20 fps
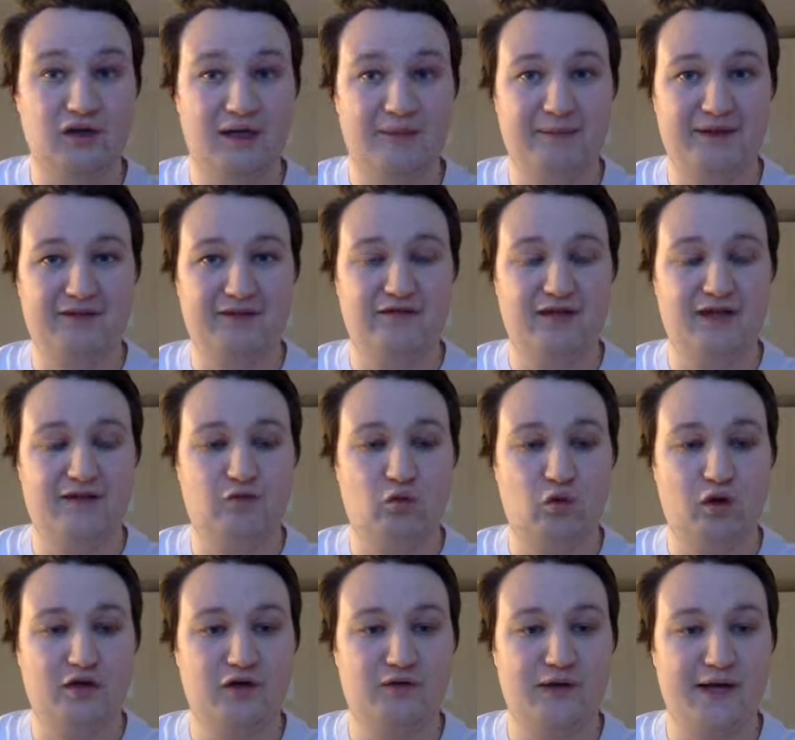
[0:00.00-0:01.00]
I mean, if you have
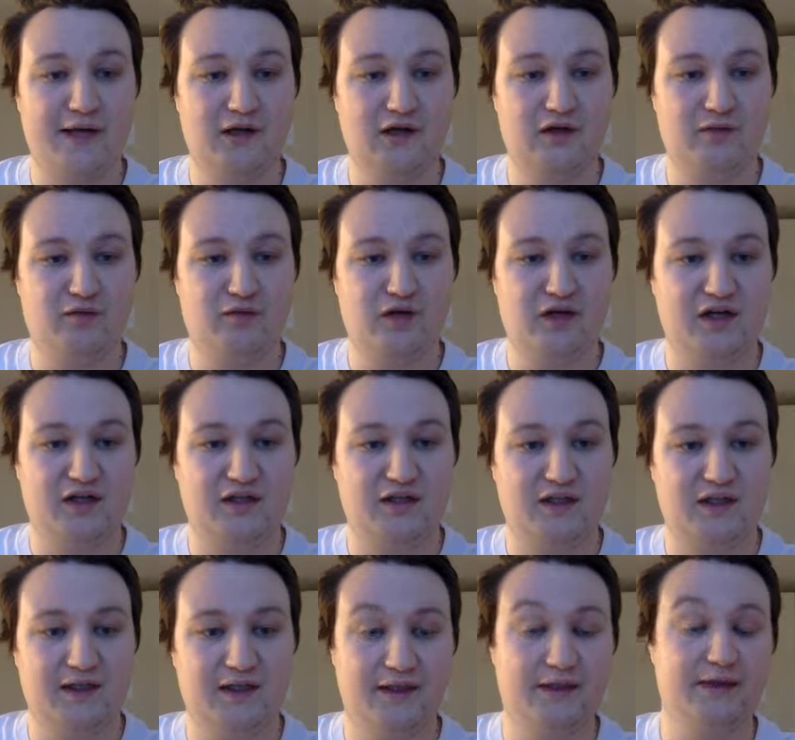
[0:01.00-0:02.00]
one regular
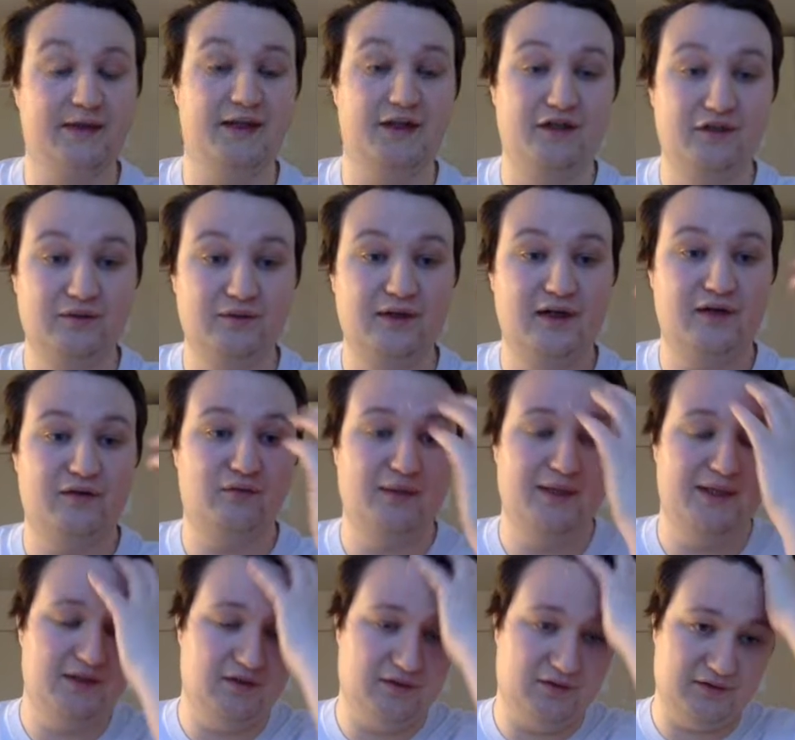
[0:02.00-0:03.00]
production, and then they do get
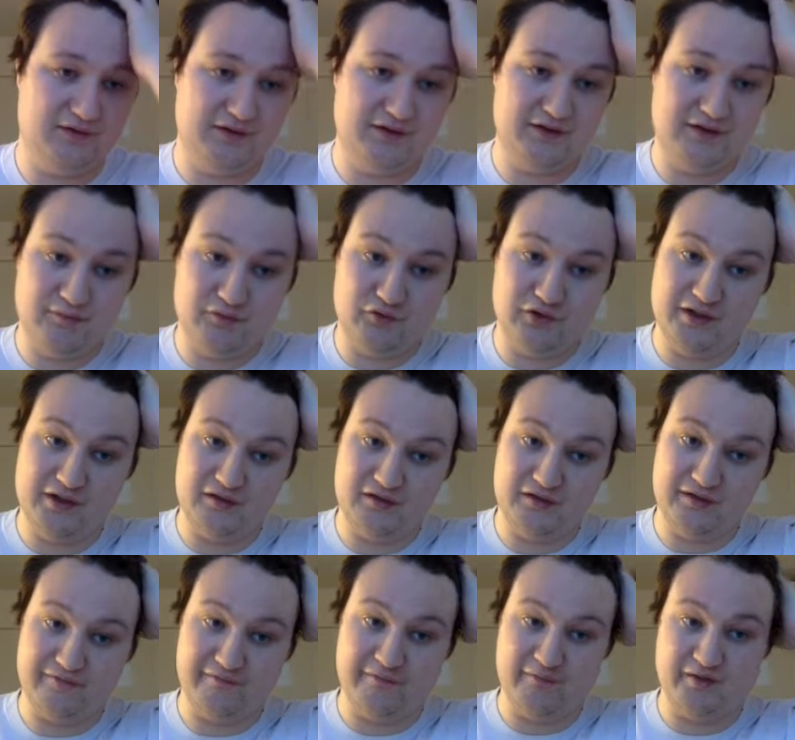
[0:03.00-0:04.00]
regionals, and some regionals
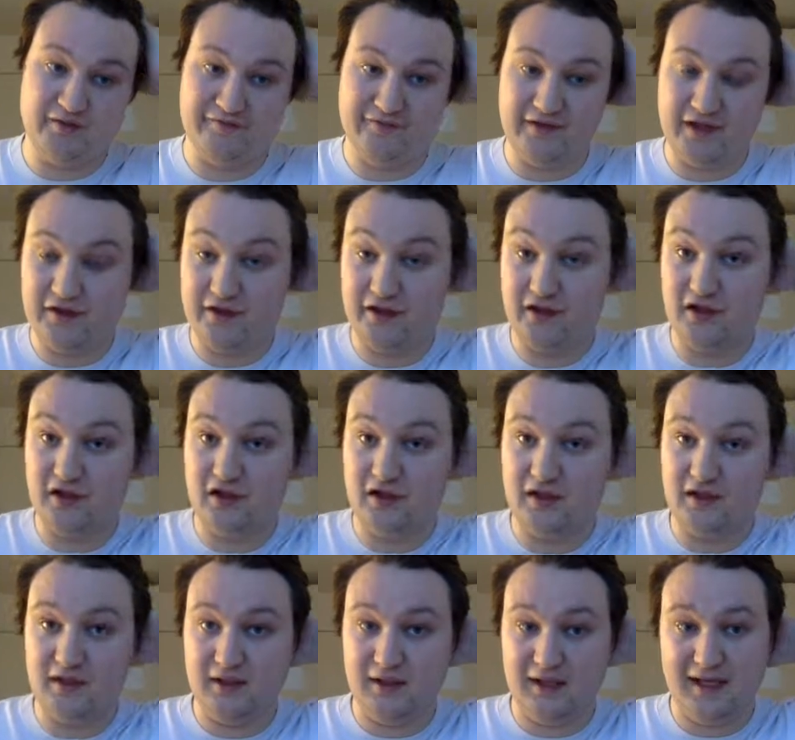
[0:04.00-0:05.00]
have been very
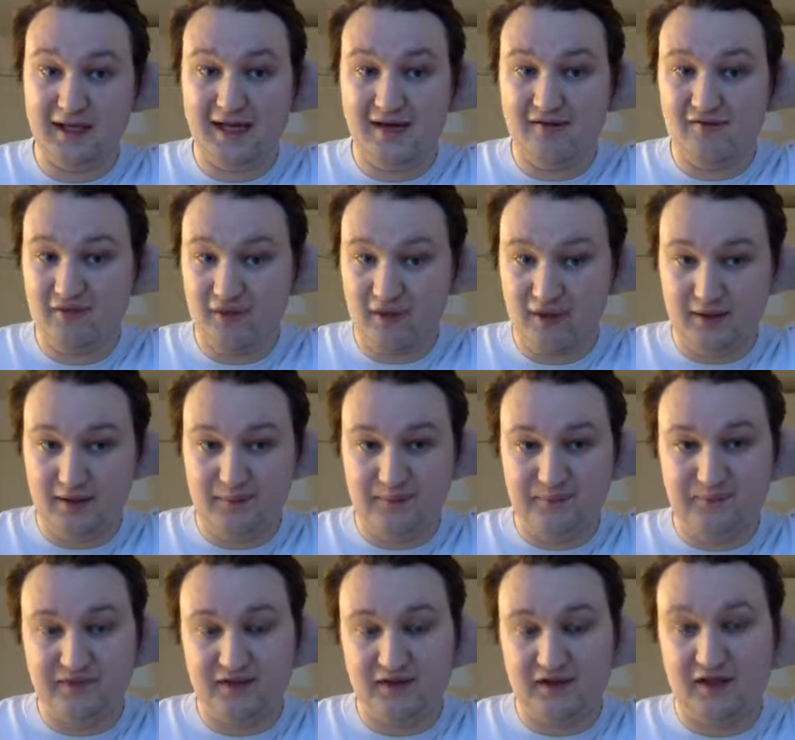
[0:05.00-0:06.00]
good. I have the
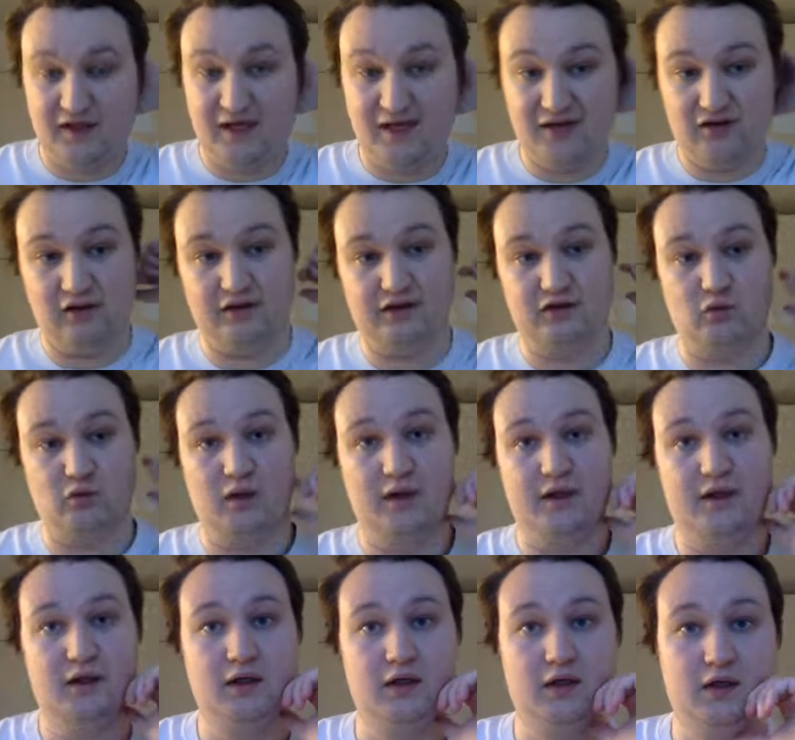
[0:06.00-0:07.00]
Netherlands
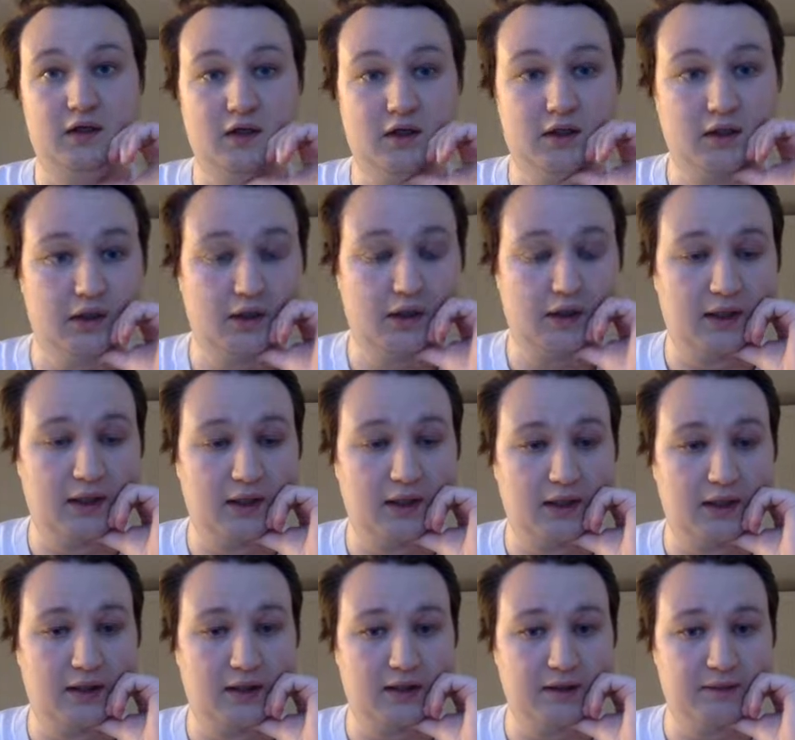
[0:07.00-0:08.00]
one
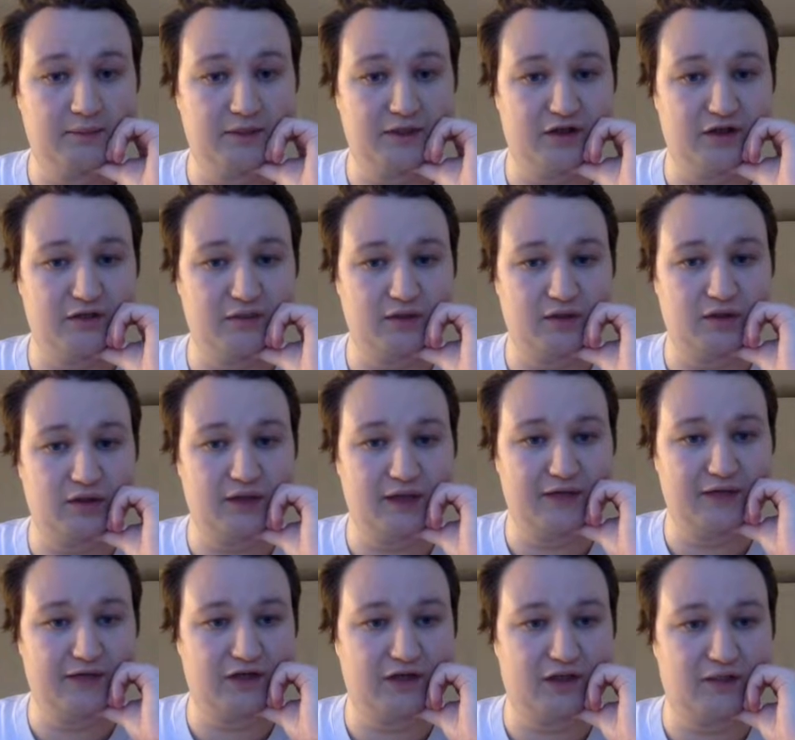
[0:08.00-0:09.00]
in my humidor. I
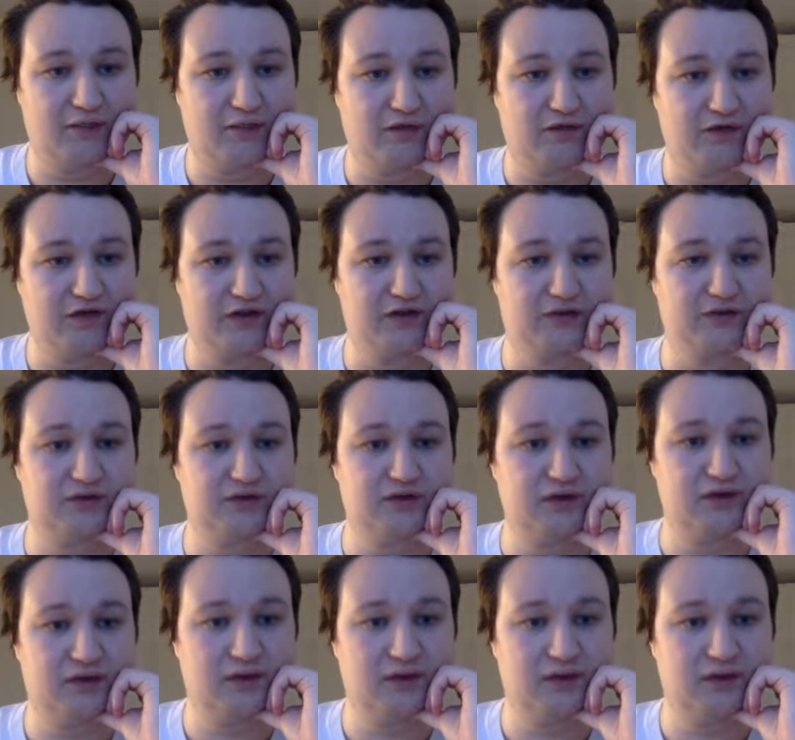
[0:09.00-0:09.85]
have a couple of those.